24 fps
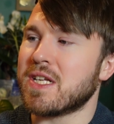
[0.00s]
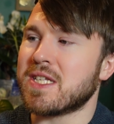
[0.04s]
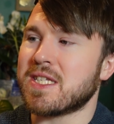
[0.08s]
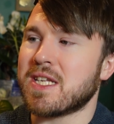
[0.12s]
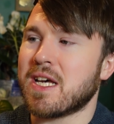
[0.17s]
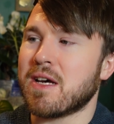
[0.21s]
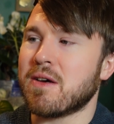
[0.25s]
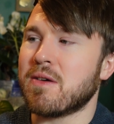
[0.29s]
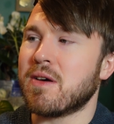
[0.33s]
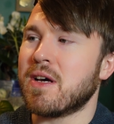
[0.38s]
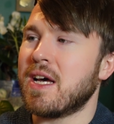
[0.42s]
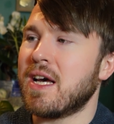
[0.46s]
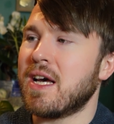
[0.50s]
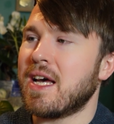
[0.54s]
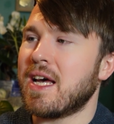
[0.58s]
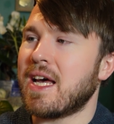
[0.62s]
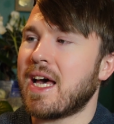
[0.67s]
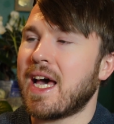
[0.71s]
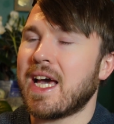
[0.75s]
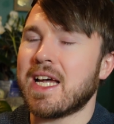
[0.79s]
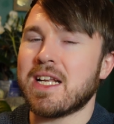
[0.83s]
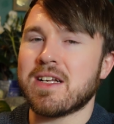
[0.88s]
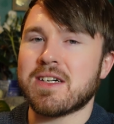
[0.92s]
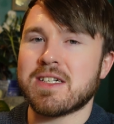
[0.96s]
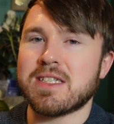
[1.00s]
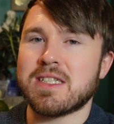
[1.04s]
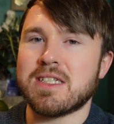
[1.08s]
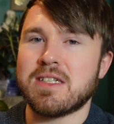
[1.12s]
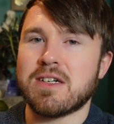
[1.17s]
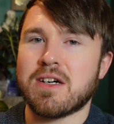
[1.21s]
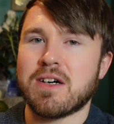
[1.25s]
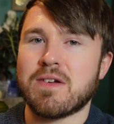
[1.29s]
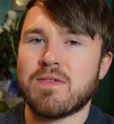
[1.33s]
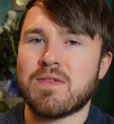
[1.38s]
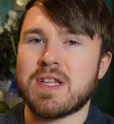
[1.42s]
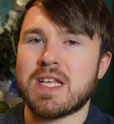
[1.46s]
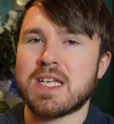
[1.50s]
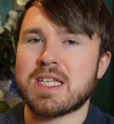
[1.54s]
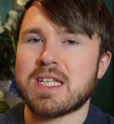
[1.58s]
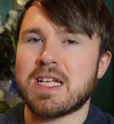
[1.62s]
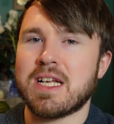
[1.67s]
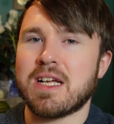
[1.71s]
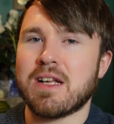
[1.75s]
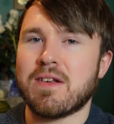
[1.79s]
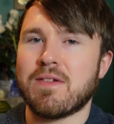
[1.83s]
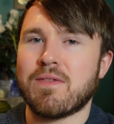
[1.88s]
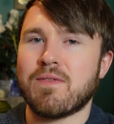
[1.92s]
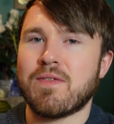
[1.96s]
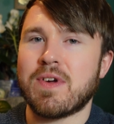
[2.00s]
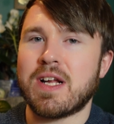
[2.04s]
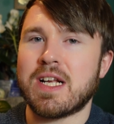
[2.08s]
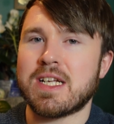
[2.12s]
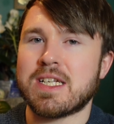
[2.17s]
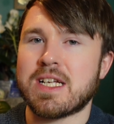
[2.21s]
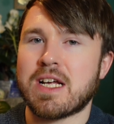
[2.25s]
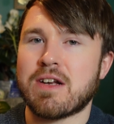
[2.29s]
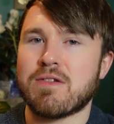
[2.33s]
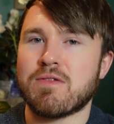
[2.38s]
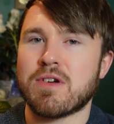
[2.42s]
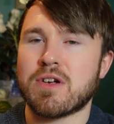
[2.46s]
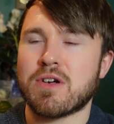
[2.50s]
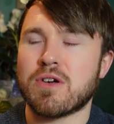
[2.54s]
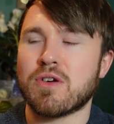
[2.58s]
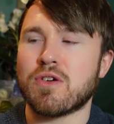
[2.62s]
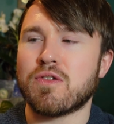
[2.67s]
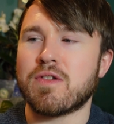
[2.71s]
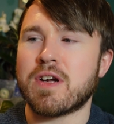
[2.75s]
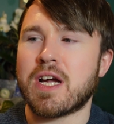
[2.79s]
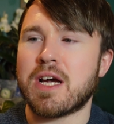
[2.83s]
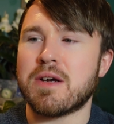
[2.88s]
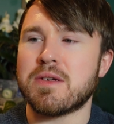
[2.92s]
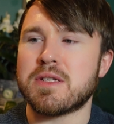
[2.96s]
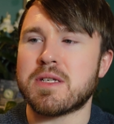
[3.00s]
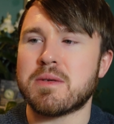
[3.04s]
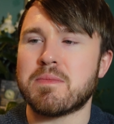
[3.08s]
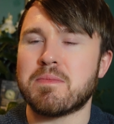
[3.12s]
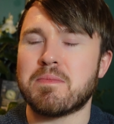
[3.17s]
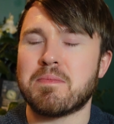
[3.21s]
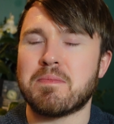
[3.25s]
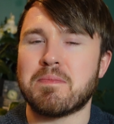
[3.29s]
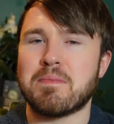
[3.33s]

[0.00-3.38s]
So $8.99 for this little Philodendron gloriosum.